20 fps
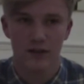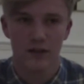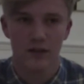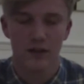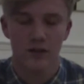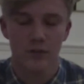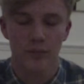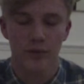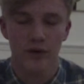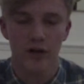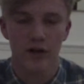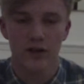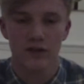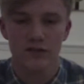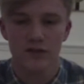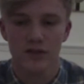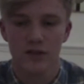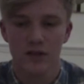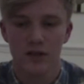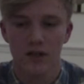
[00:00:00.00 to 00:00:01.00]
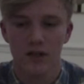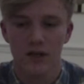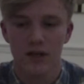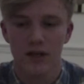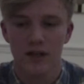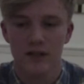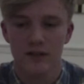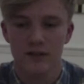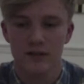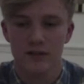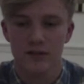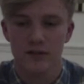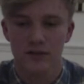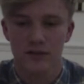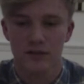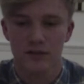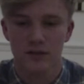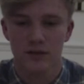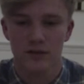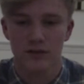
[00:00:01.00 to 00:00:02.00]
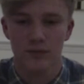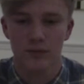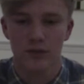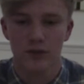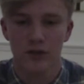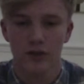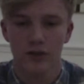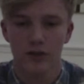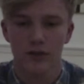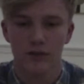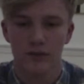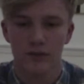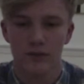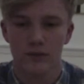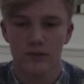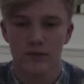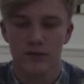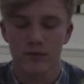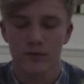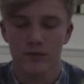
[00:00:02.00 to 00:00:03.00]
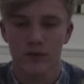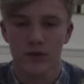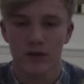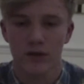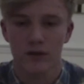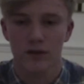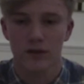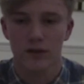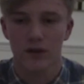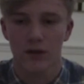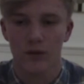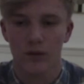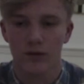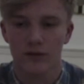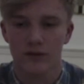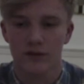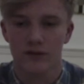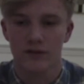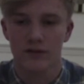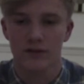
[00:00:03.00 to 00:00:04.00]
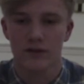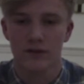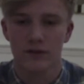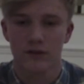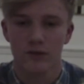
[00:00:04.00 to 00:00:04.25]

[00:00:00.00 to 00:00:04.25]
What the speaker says: I could personalise the blog with what I wanted to do,